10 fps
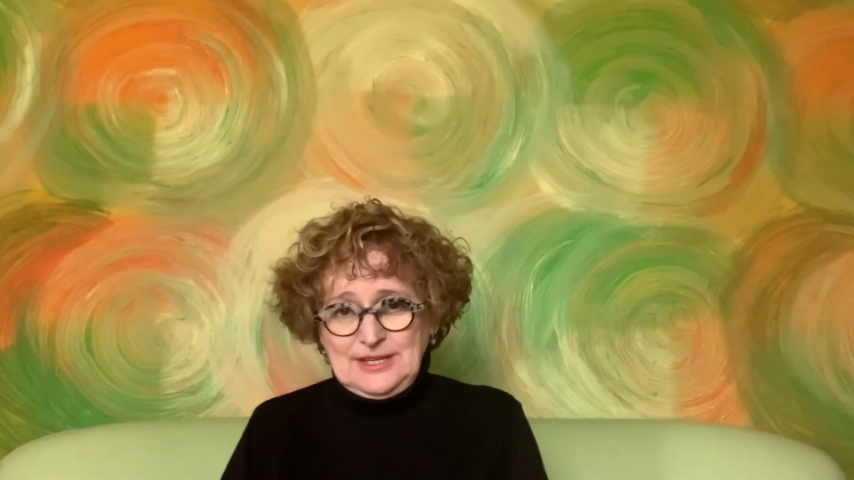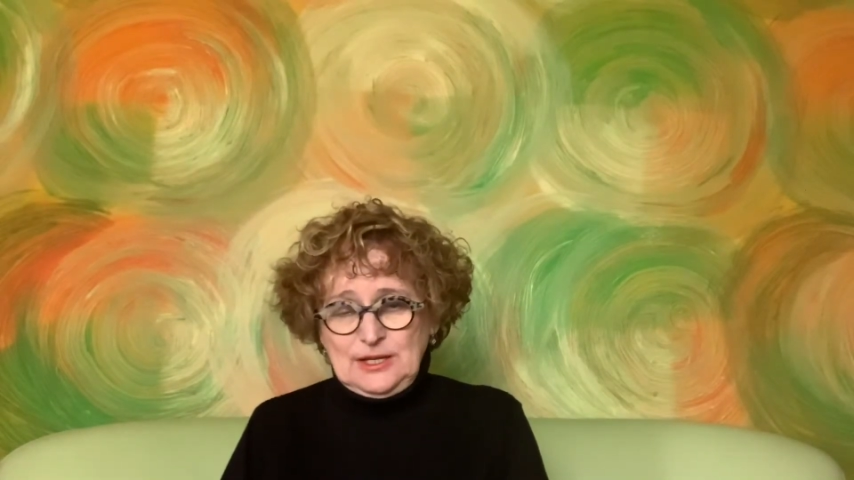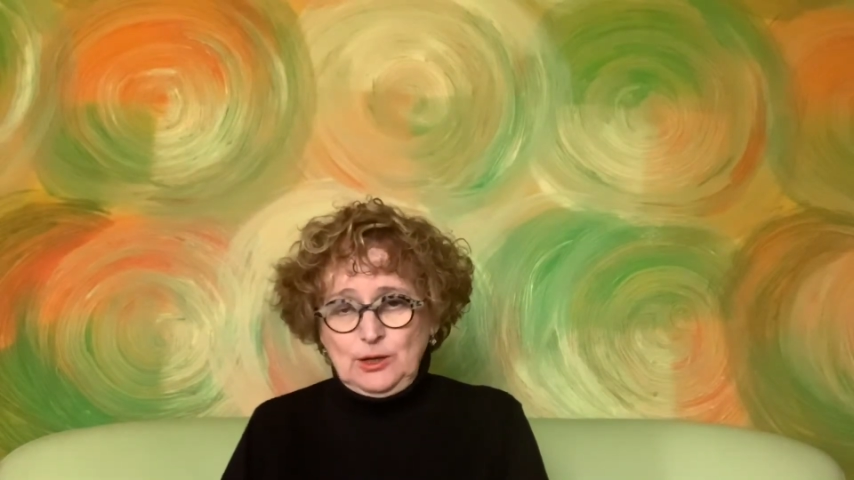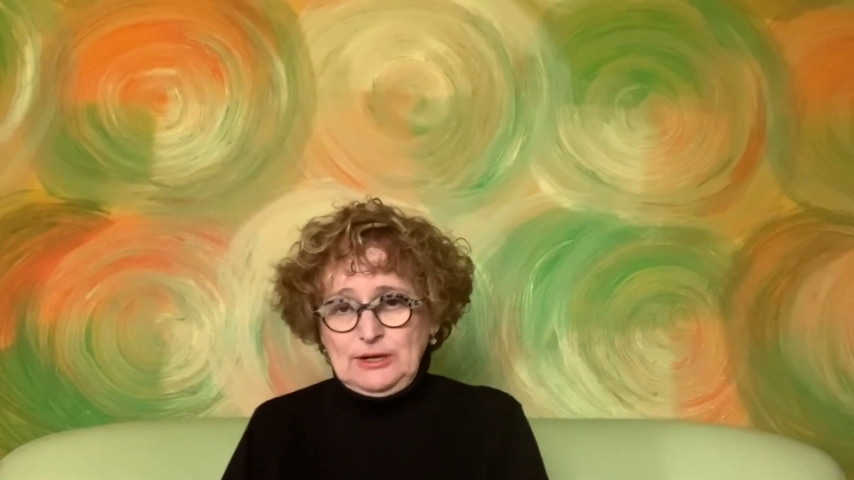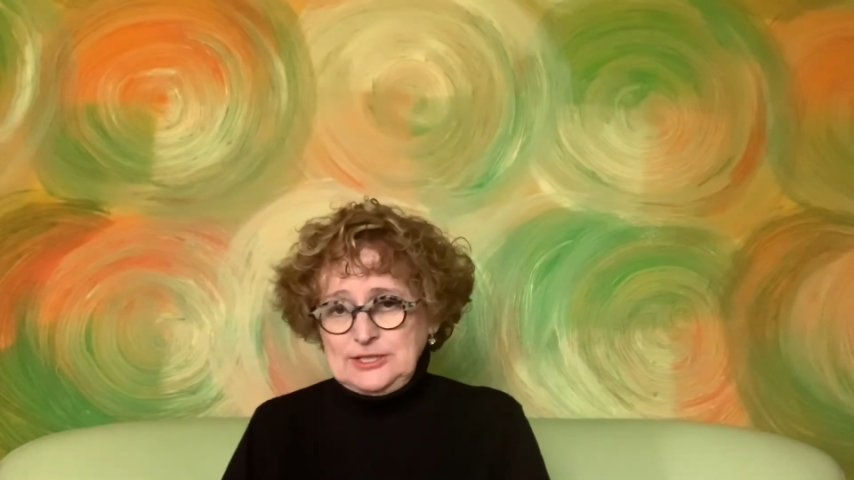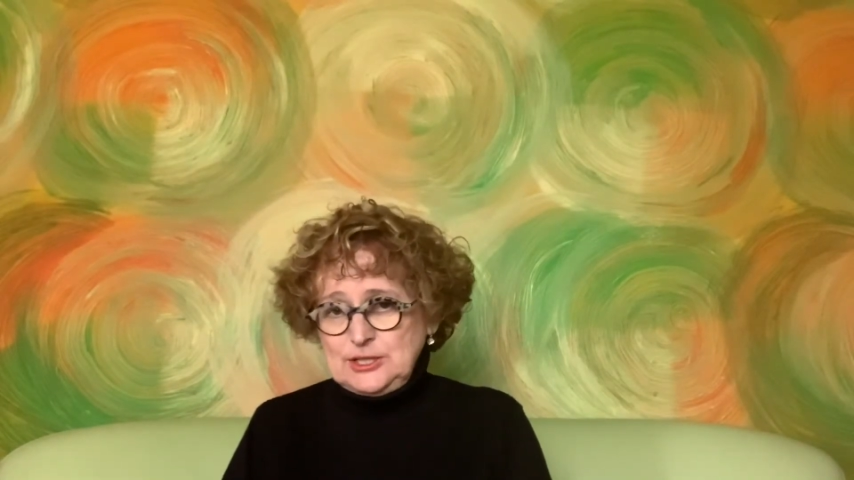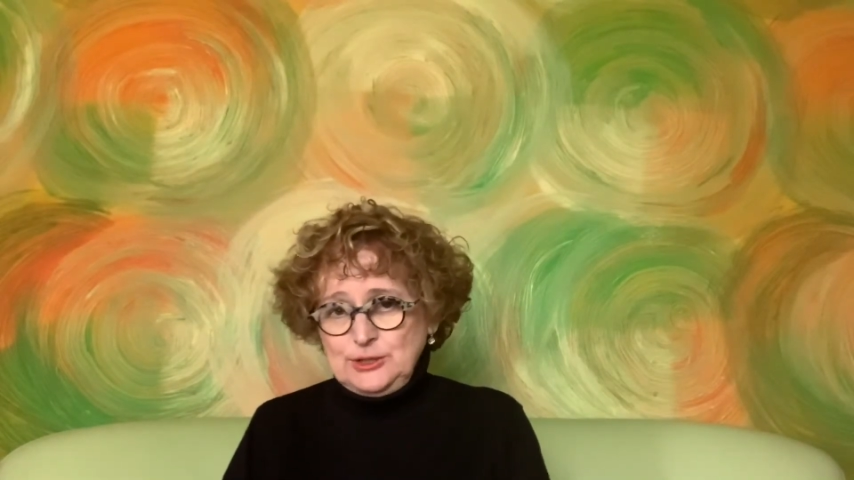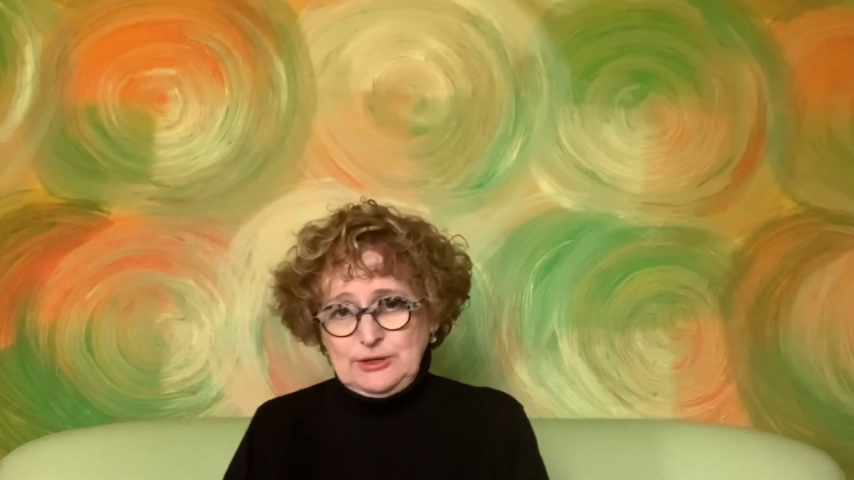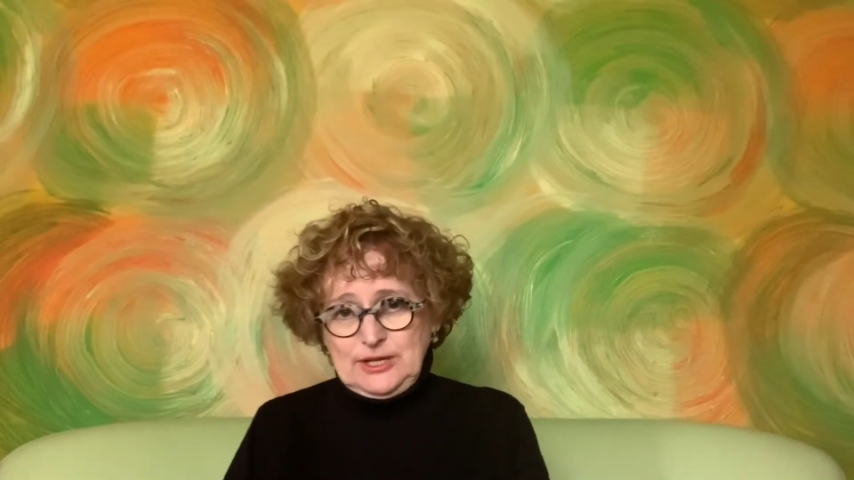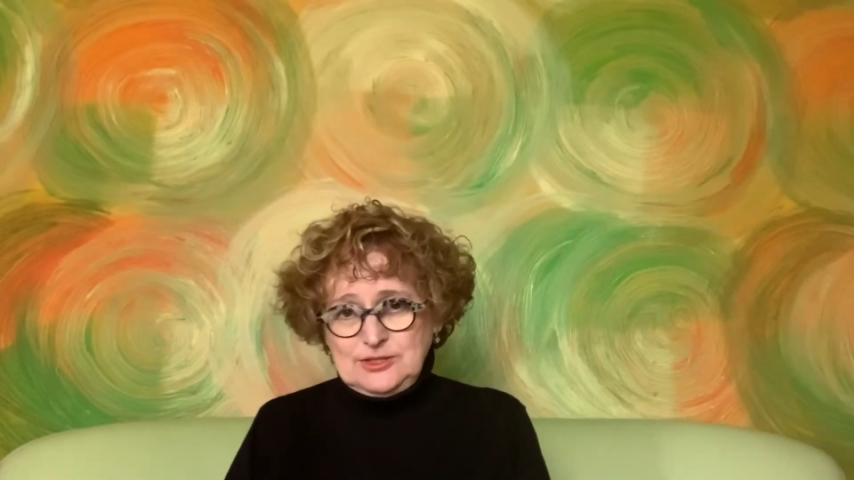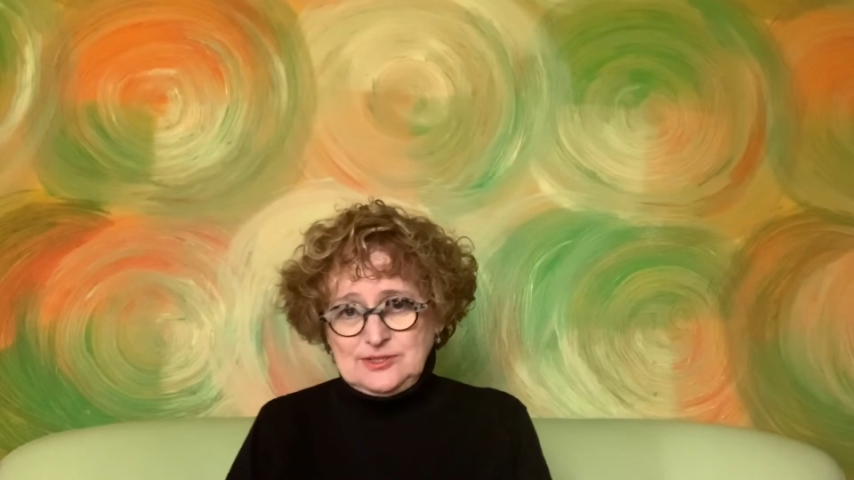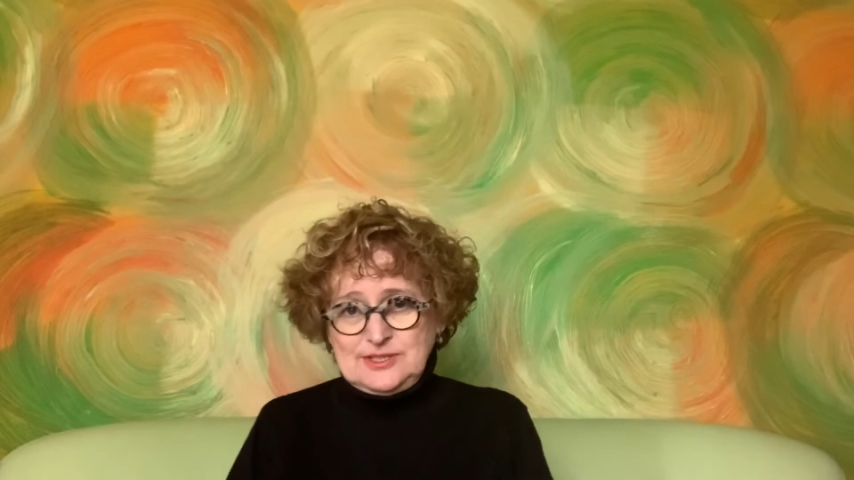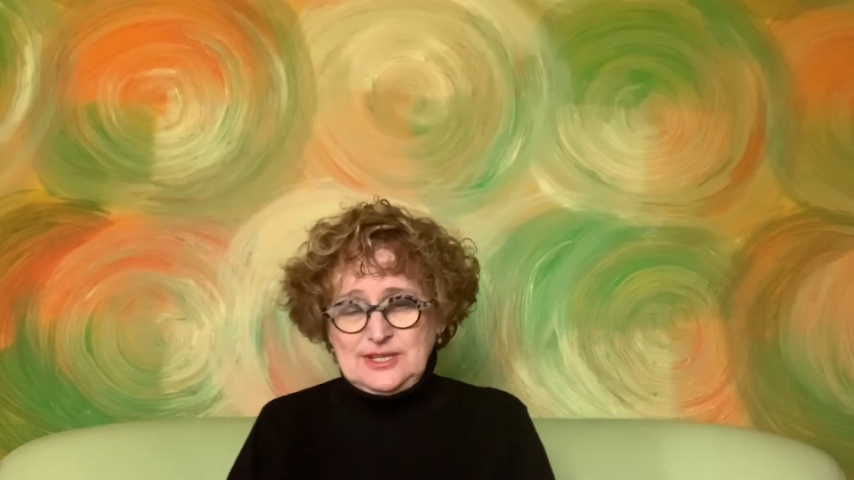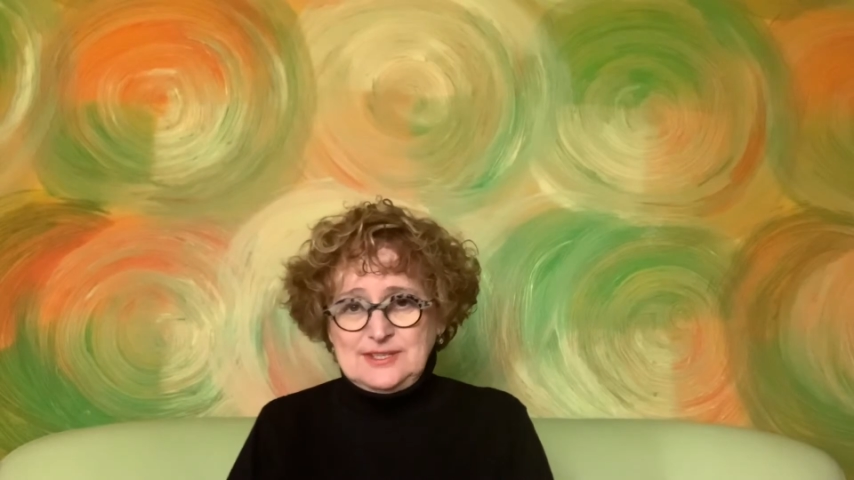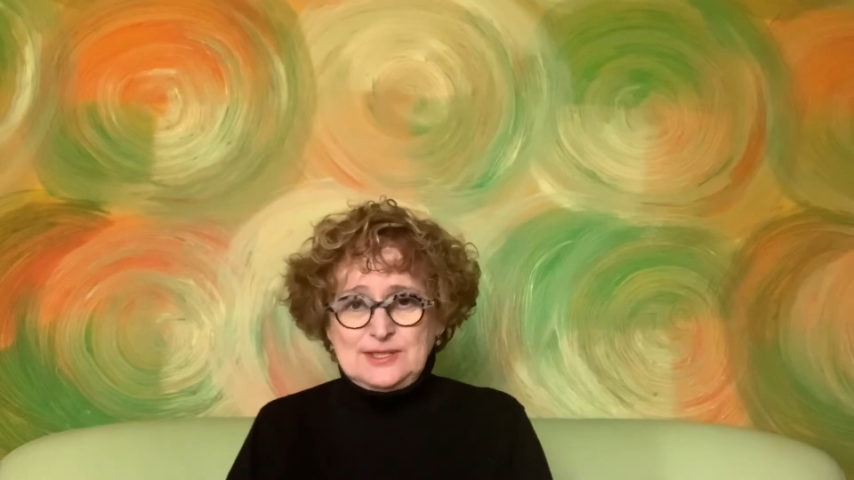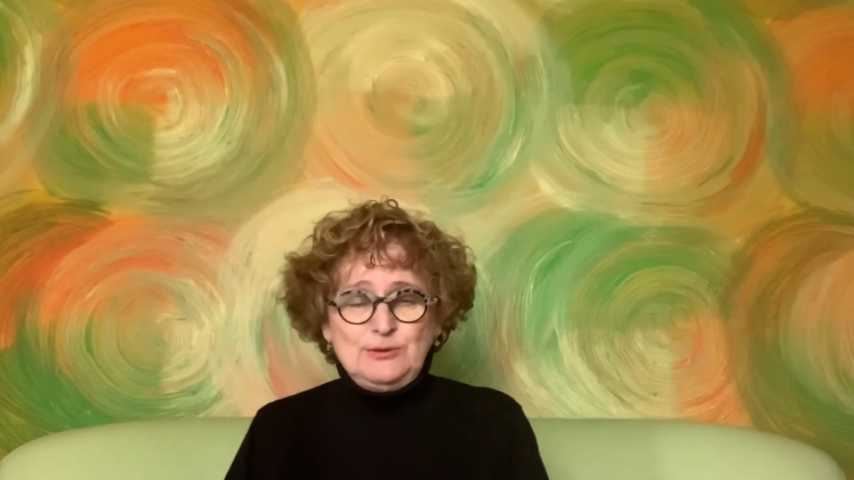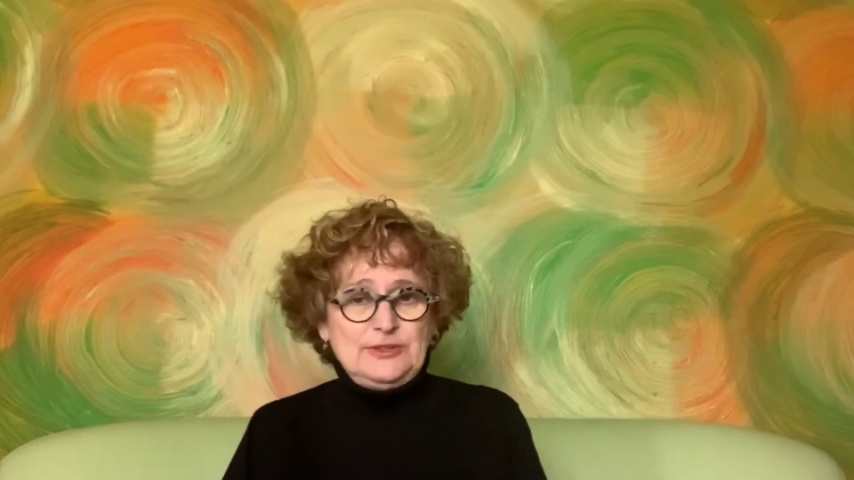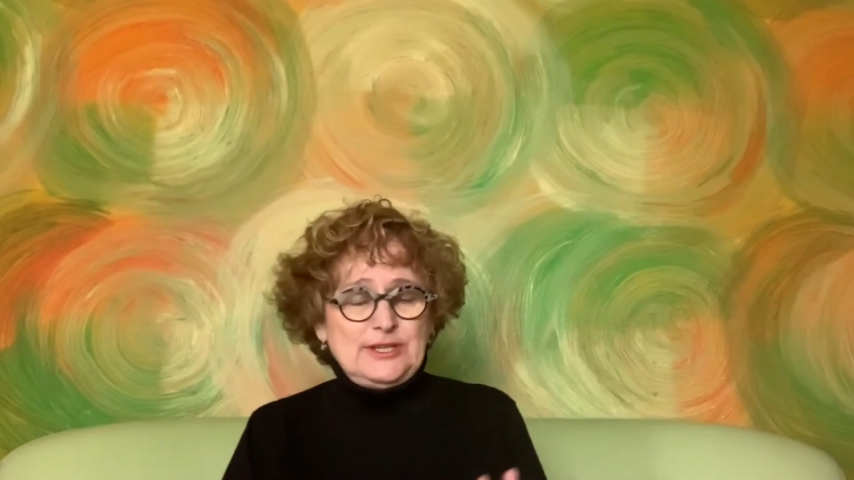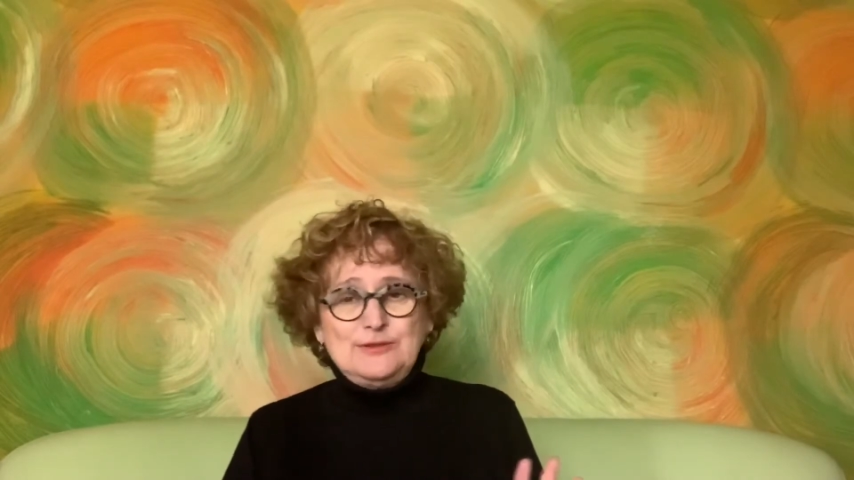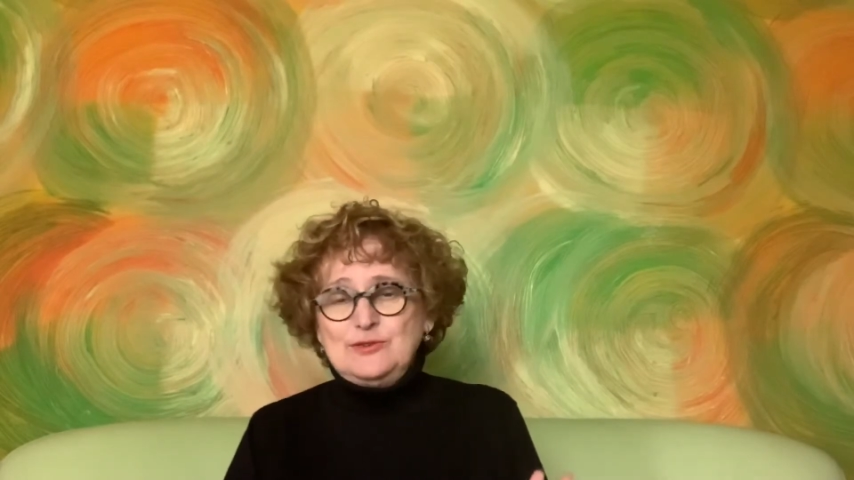or until your agent says, no,
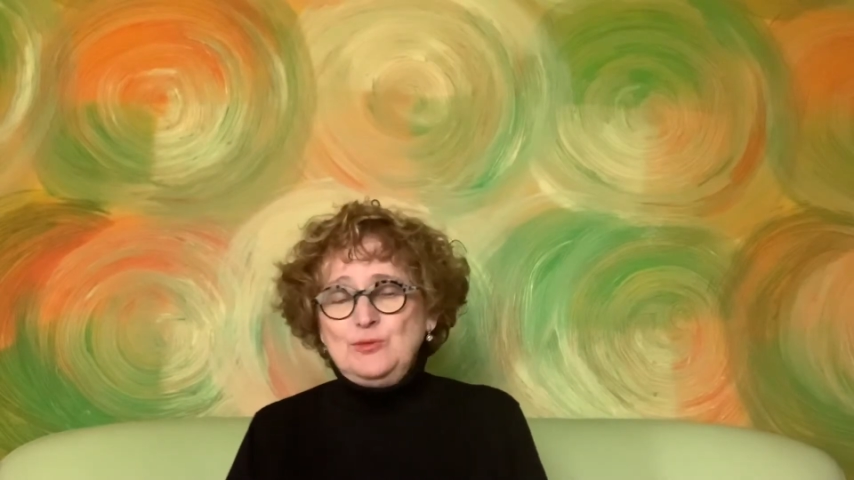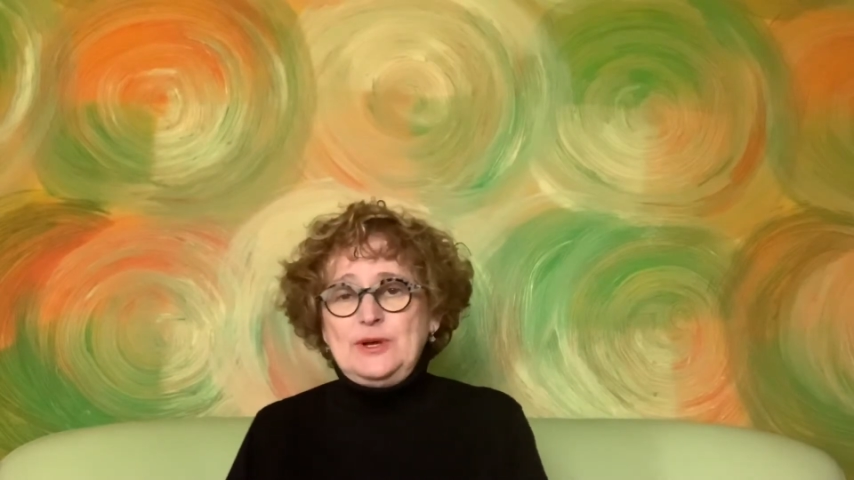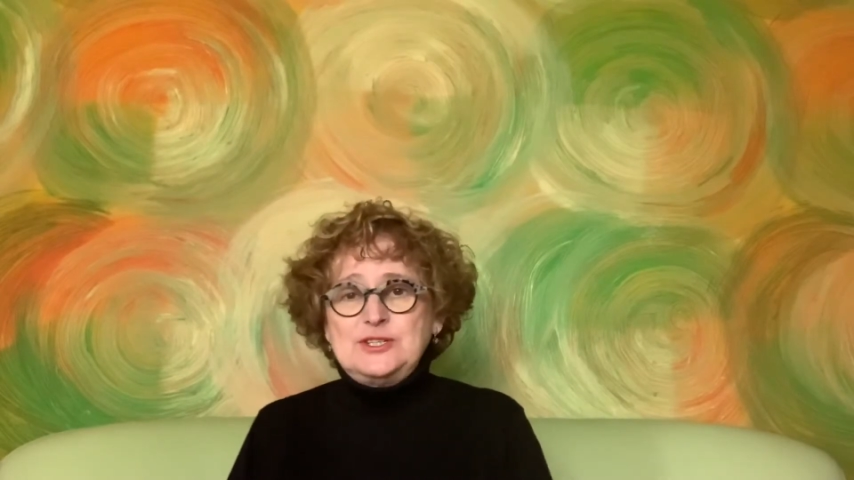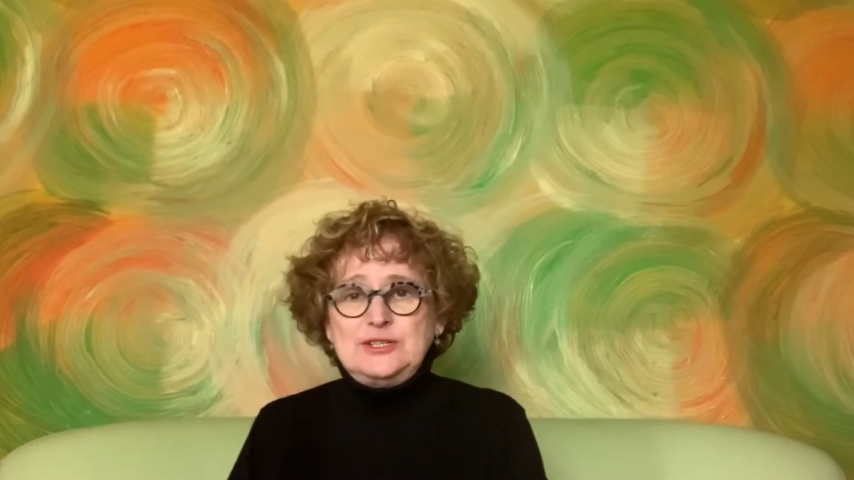thank you very much,